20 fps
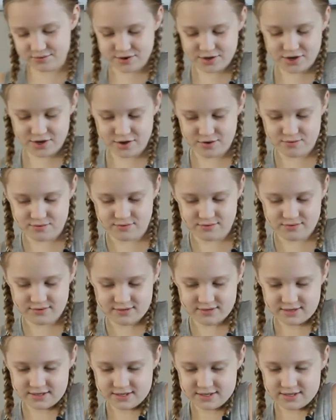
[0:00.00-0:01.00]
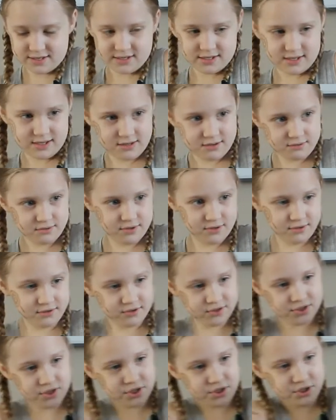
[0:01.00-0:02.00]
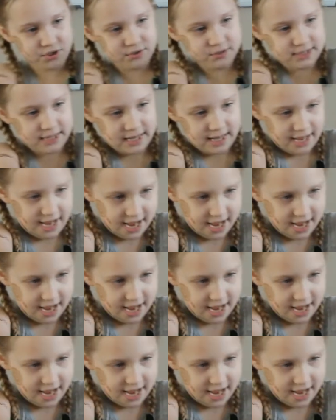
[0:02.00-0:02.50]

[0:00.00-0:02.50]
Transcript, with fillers: cute, cute little shoes.